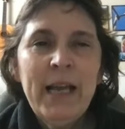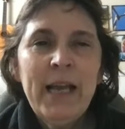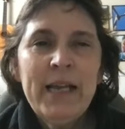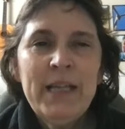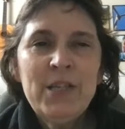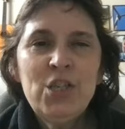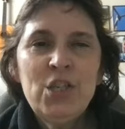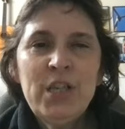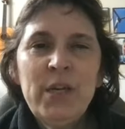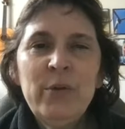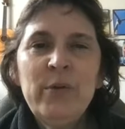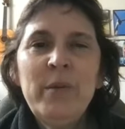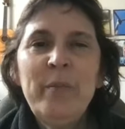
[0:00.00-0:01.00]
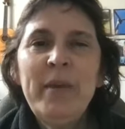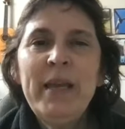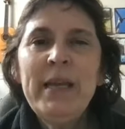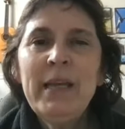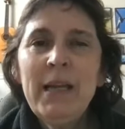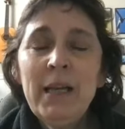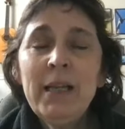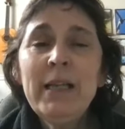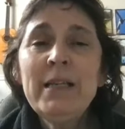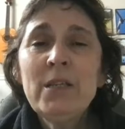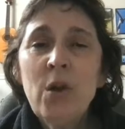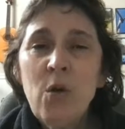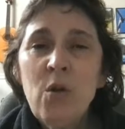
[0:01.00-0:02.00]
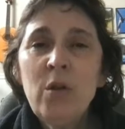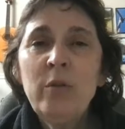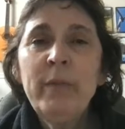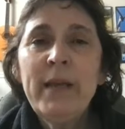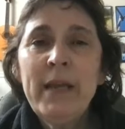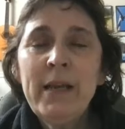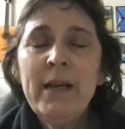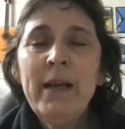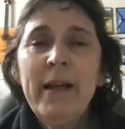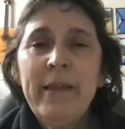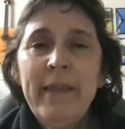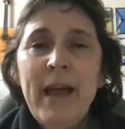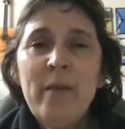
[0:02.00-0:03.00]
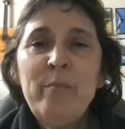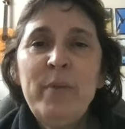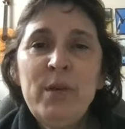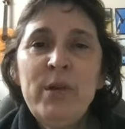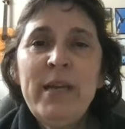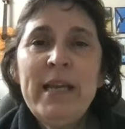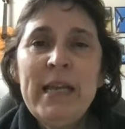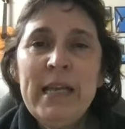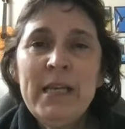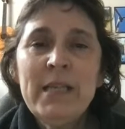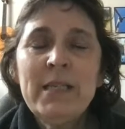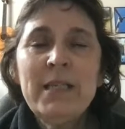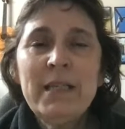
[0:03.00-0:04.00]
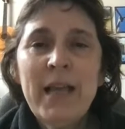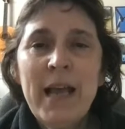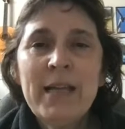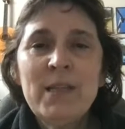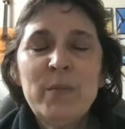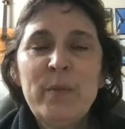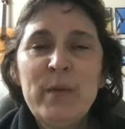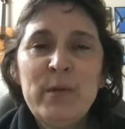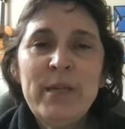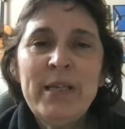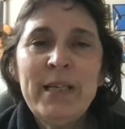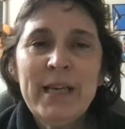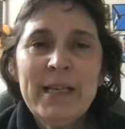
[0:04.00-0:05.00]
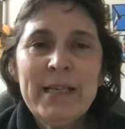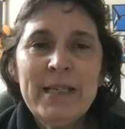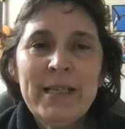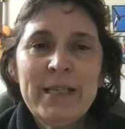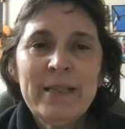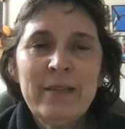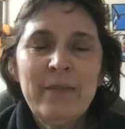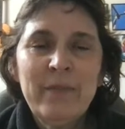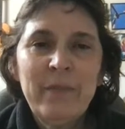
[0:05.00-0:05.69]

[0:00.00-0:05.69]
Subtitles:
as she repeatedly told me that beauty is as beauty does.